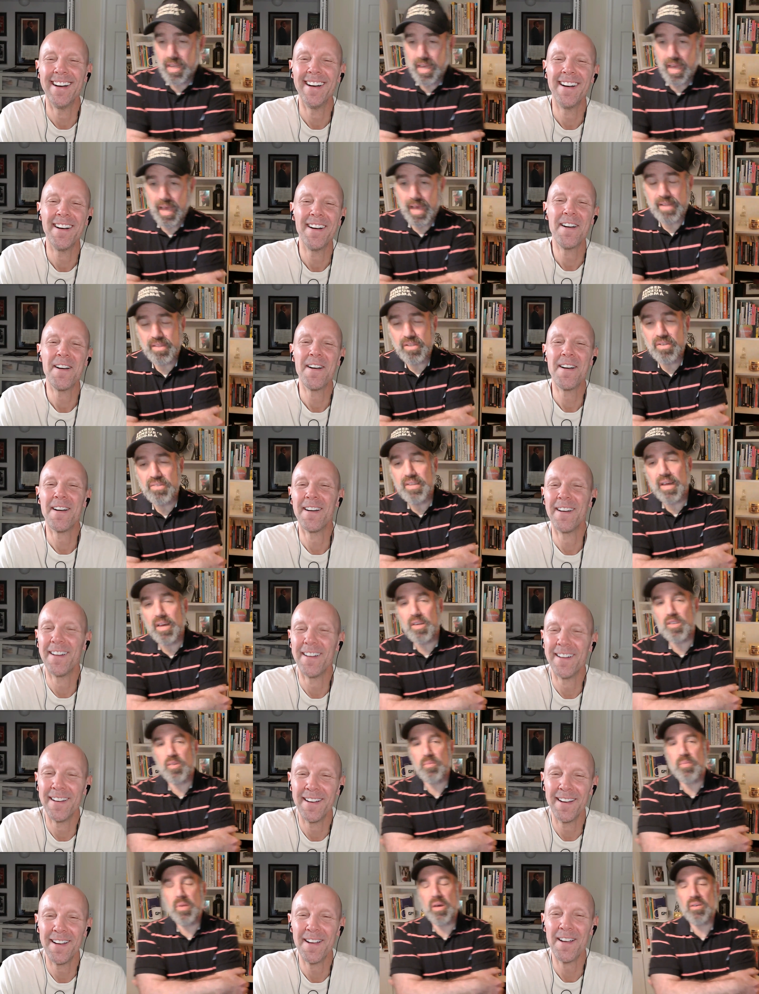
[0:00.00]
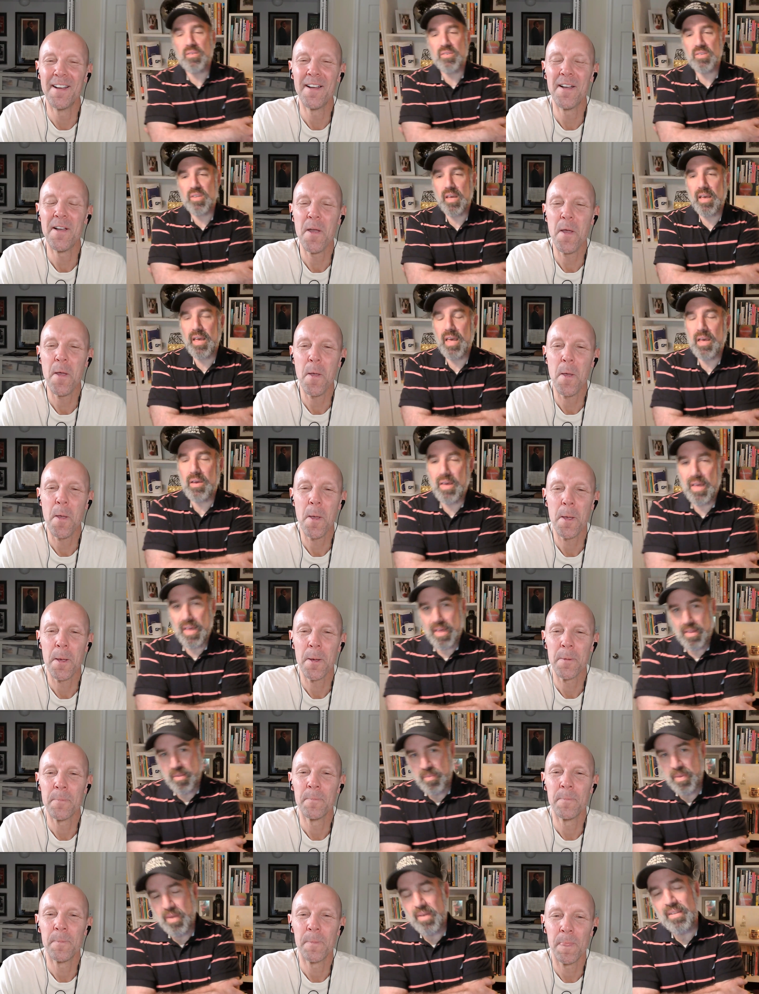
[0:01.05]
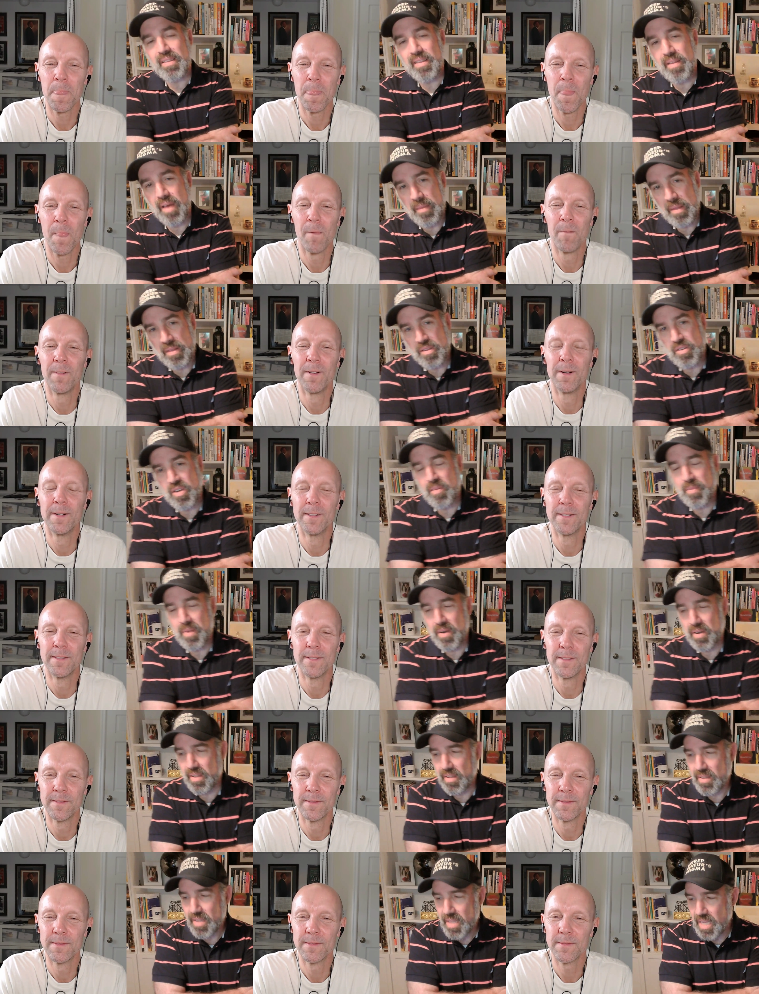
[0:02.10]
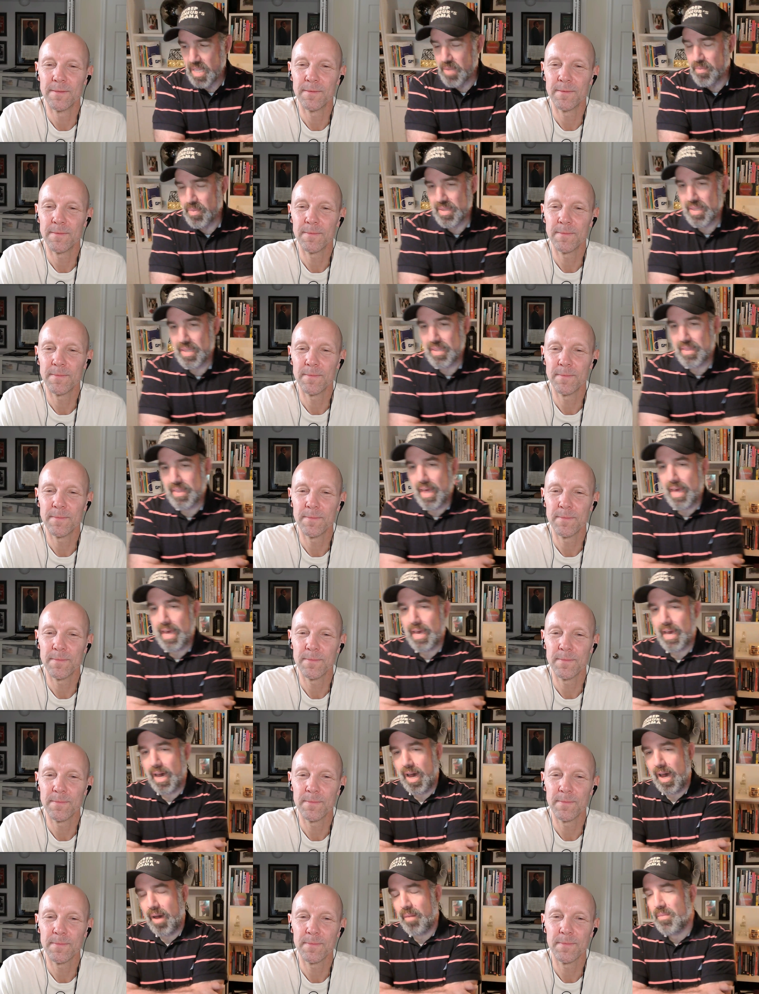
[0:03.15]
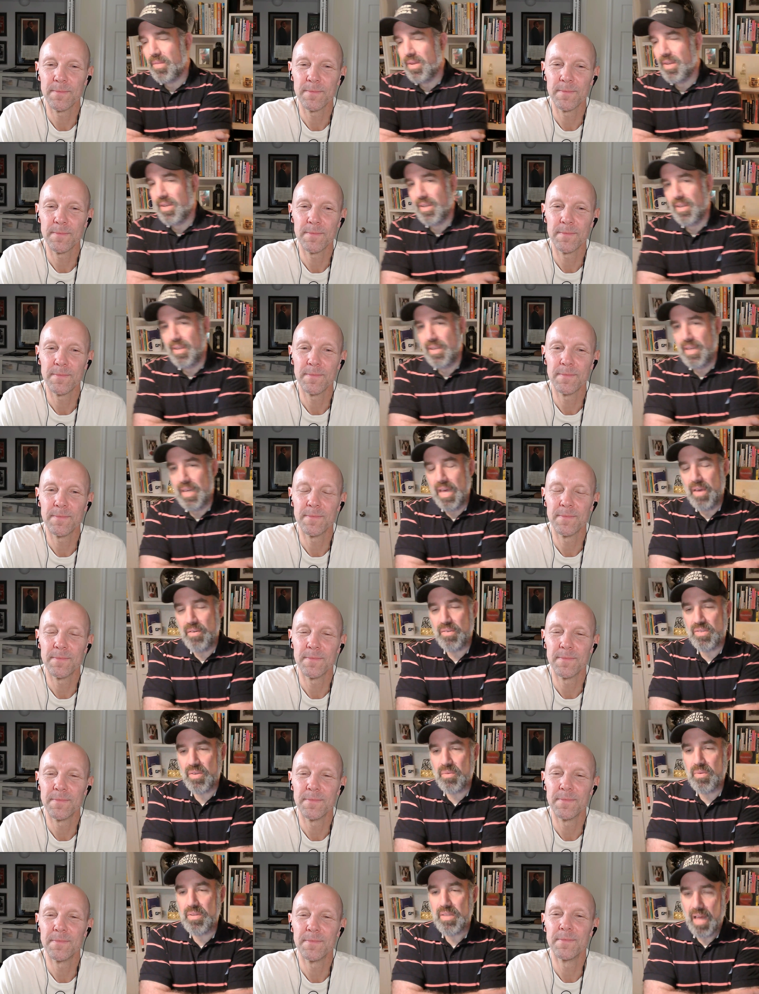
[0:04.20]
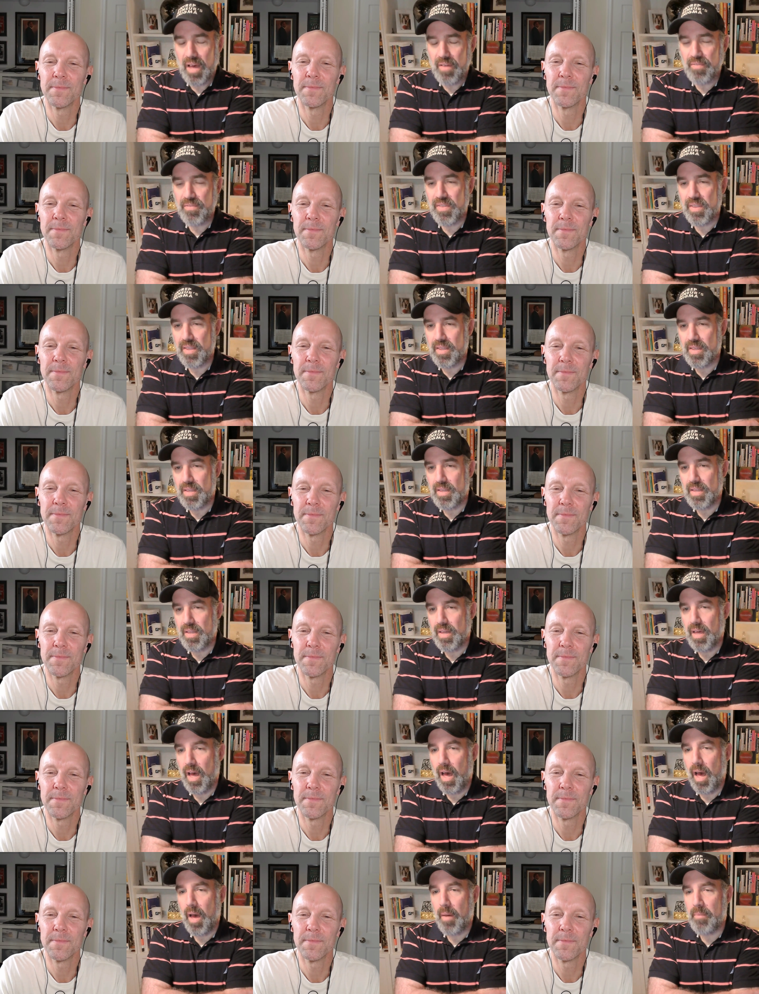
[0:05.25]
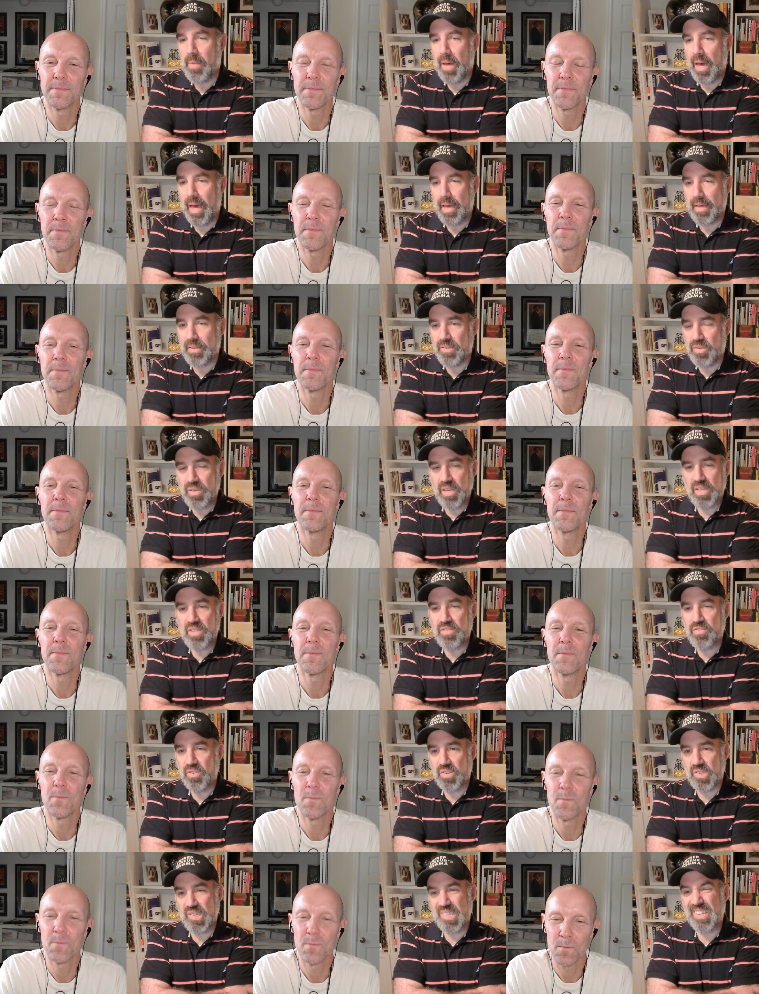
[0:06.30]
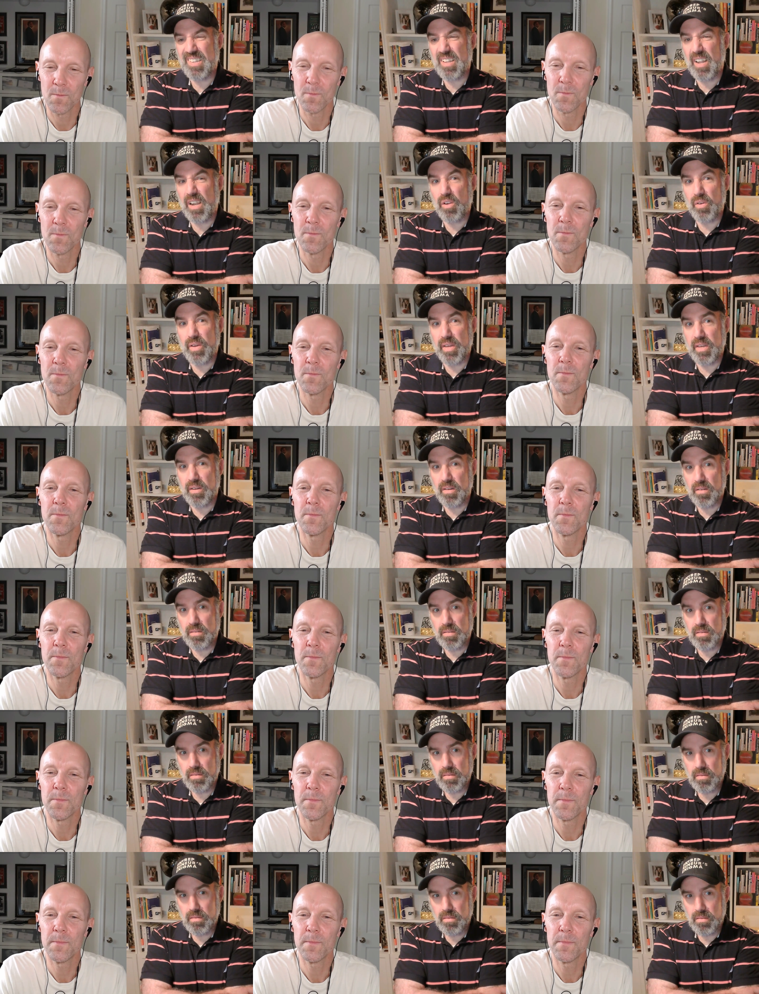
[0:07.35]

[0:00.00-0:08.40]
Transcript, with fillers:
Speaker 1: and turns out it was a, it was a it, I'm not trying to bury the lead, but they um, it was someone left a, a suitcase full of stiletto heels.